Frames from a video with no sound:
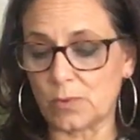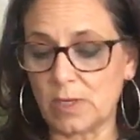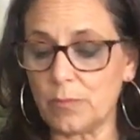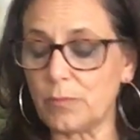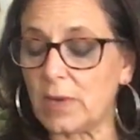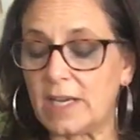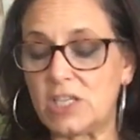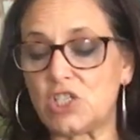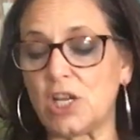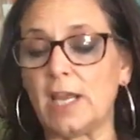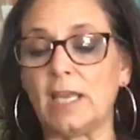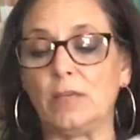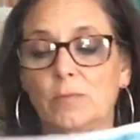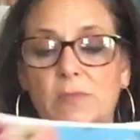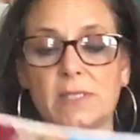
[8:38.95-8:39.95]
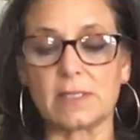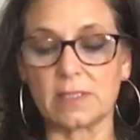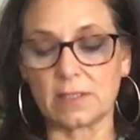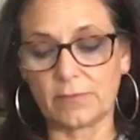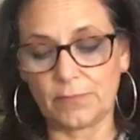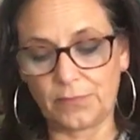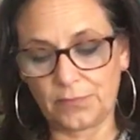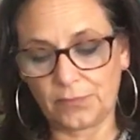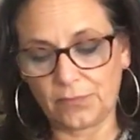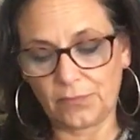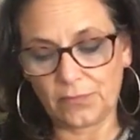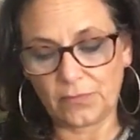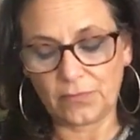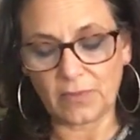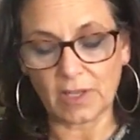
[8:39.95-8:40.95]
written by James,
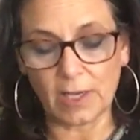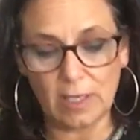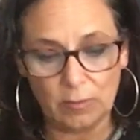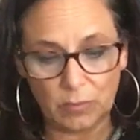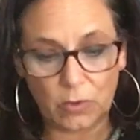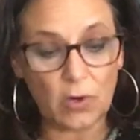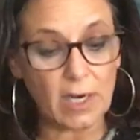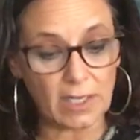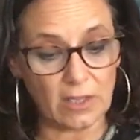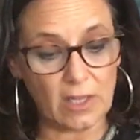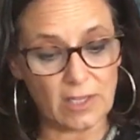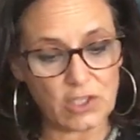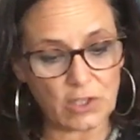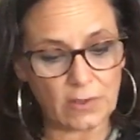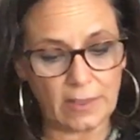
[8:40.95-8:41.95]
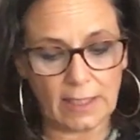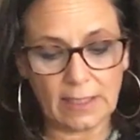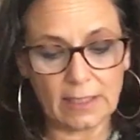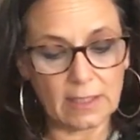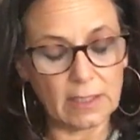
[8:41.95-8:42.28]
chronologically.